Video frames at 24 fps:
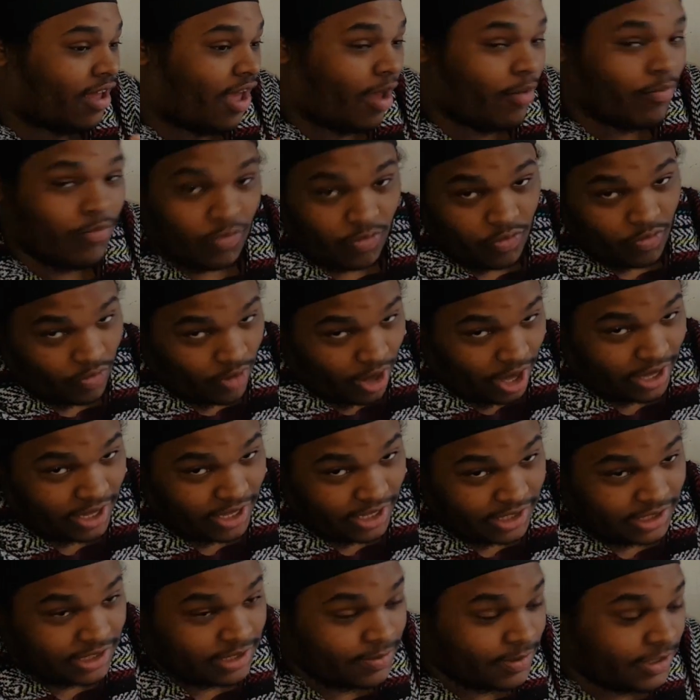I'm
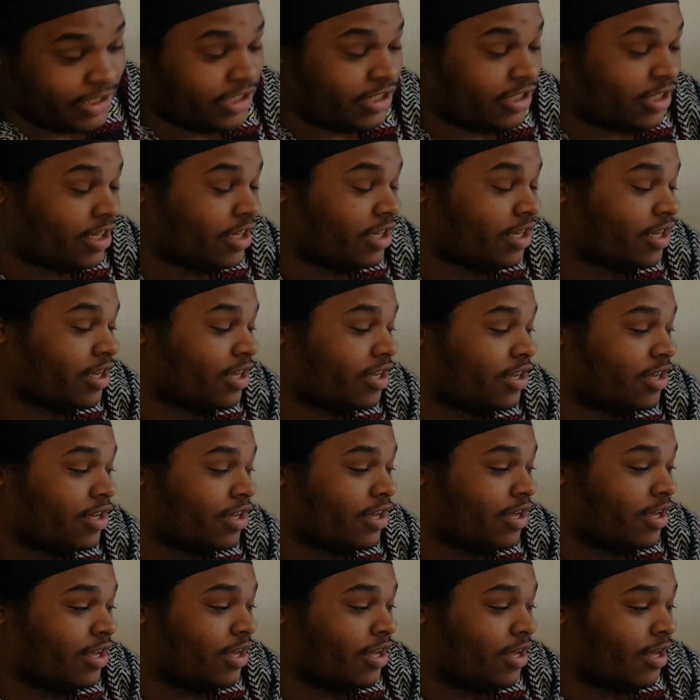ready to be shook,
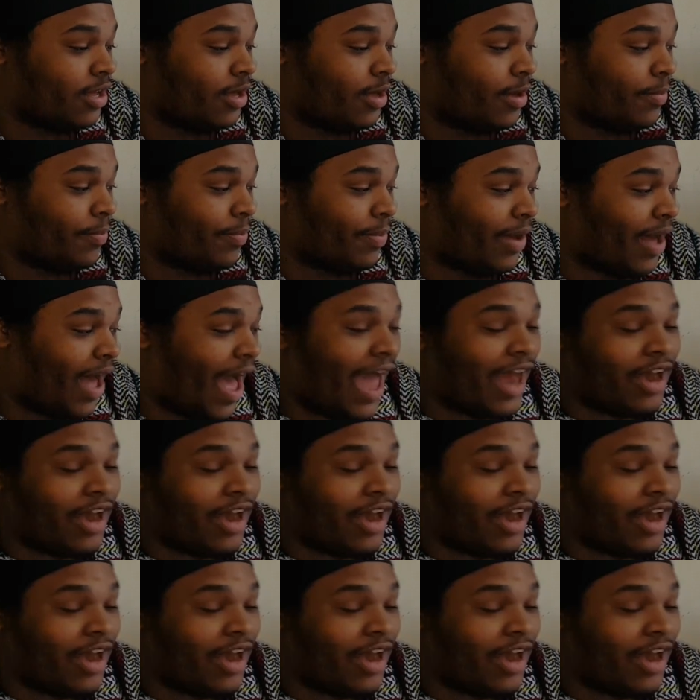but